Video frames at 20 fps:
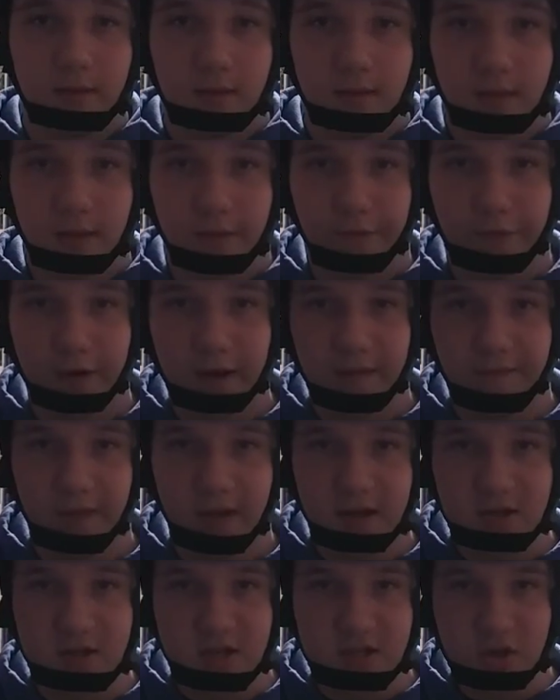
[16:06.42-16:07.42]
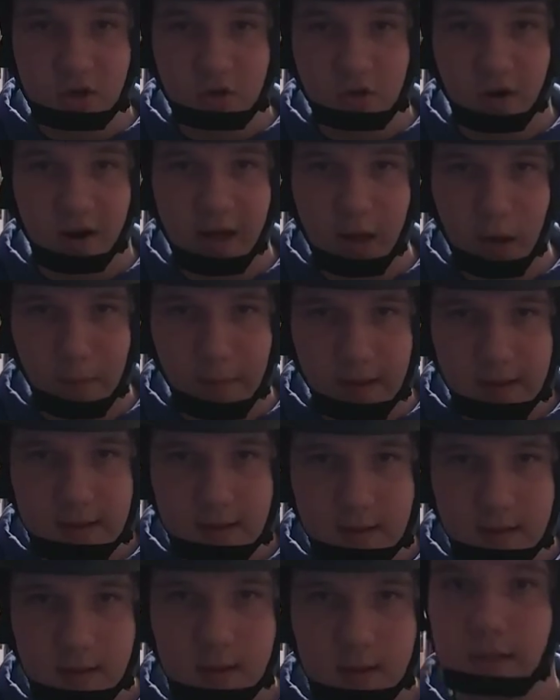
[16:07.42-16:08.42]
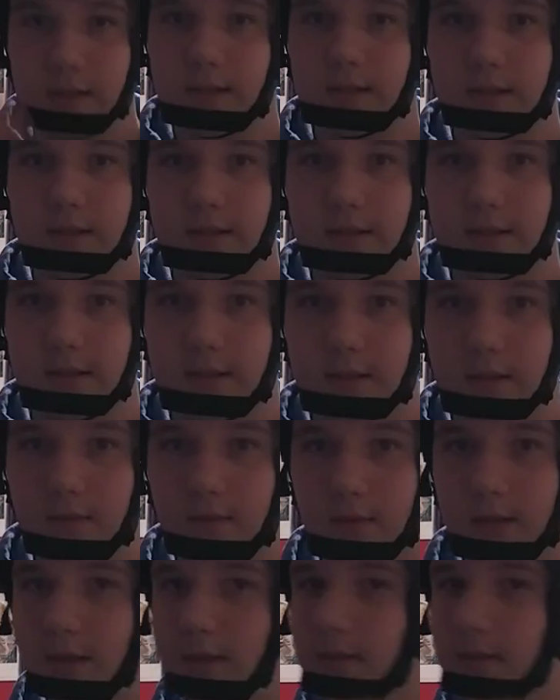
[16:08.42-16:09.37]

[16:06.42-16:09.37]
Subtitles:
the freaking flashlight's on your helmet. Didn't even know how